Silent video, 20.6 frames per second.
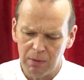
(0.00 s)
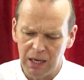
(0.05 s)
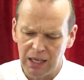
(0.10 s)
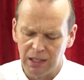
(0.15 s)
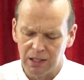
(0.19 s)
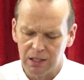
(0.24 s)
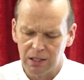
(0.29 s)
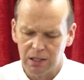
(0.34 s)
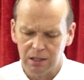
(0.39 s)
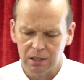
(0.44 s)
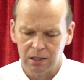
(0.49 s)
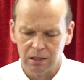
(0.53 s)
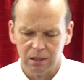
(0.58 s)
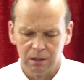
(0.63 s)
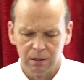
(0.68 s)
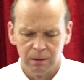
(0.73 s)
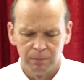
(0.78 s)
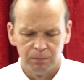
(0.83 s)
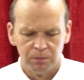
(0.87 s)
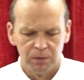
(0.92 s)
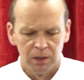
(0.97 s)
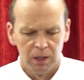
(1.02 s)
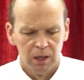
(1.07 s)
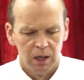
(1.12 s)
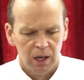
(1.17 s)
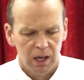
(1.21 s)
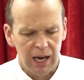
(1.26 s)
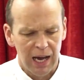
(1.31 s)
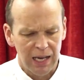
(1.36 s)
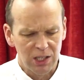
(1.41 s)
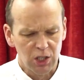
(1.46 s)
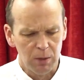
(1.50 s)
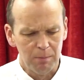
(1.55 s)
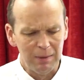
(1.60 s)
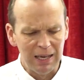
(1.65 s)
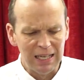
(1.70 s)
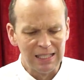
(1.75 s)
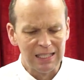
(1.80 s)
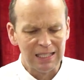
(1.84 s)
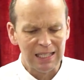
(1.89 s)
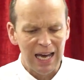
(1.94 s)
means? It actually
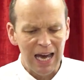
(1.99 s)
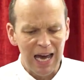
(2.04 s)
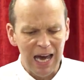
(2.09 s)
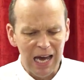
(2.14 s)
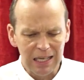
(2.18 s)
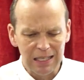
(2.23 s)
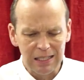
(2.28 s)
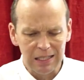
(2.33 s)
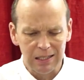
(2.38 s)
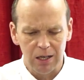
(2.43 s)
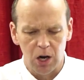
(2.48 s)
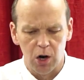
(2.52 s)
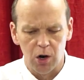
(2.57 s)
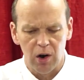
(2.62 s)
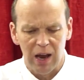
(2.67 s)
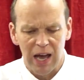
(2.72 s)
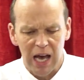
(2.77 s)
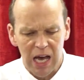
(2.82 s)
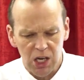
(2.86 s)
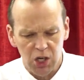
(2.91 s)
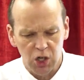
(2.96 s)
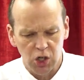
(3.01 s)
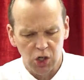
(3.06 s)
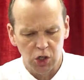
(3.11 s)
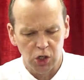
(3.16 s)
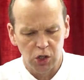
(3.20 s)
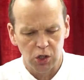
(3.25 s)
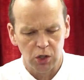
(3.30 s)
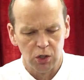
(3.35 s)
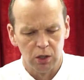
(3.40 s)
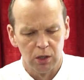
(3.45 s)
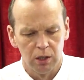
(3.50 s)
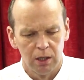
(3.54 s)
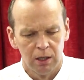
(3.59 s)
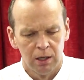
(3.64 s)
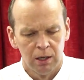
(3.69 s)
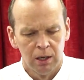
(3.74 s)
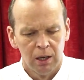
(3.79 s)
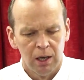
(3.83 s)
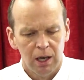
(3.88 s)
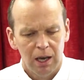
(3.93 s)
means es or ish.
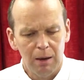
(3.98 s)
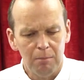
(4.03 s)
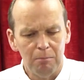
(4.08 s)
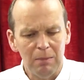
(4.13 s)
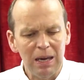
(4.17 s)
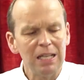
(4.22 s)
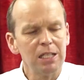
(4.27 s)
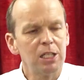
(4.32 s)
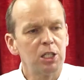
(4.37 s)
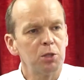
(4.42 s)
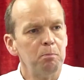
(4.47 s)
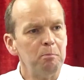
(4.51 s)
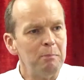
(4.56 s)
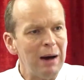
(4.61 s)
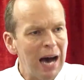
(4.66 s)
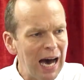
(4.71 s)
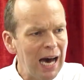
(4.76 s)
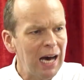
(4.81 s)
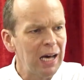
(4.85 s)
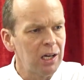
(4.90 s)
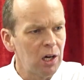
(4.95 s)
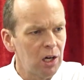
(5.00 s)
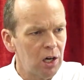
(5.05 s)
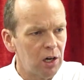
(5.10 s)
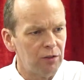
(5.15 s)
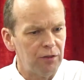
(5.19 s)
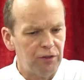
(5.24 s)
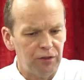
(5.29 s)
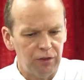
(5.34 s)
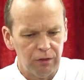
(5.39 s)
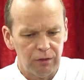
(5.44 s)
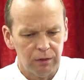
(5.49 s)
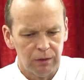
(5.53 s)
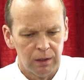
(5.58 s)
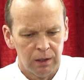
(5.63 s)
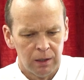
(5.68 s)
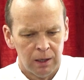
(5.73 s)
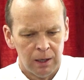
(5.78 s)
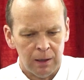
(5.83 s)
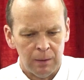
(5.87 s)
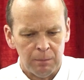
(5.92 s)
It means man of,
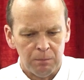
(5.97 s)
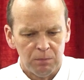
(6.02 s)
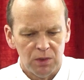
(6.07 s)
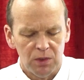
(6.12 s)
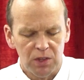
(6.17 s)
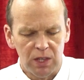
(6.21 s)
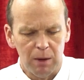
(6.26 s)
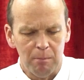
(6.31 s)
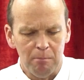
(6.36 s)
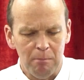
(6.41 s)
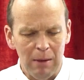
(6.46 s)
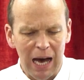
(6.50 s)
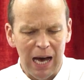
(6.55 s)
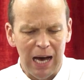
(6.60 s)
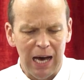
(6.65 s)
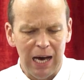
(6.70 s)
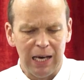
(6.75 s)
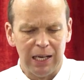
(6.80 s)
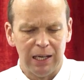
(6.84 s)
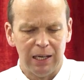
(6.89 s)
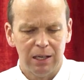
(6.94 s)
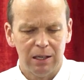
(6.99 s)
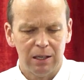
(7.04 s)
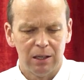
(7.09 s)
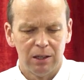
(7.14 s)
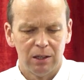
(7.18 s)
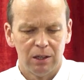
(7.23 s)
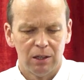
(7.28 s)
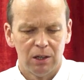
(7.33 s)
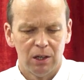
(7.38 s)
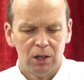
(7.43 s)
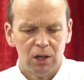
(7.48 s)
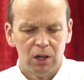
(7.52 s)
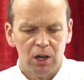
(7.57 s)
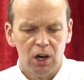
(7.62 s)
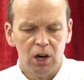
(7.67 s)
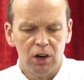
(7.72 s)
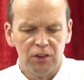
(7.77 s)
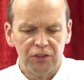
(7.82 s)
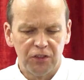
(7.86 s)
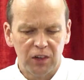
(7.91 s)
the man
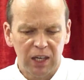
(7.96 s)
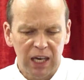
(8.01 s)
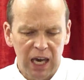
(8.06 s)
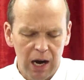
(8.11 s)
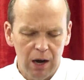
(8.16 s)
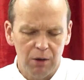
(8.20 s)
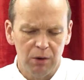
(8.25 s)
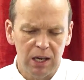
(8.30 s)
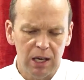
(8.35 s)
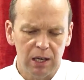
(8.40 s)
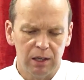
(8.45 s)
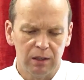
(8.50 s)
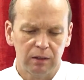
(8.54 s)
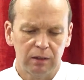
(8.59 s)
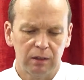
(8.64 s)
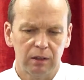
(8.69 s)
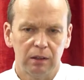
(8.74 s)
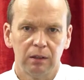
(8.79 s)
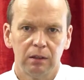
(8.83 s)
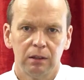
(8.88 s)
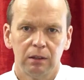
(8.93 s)
of Keriath.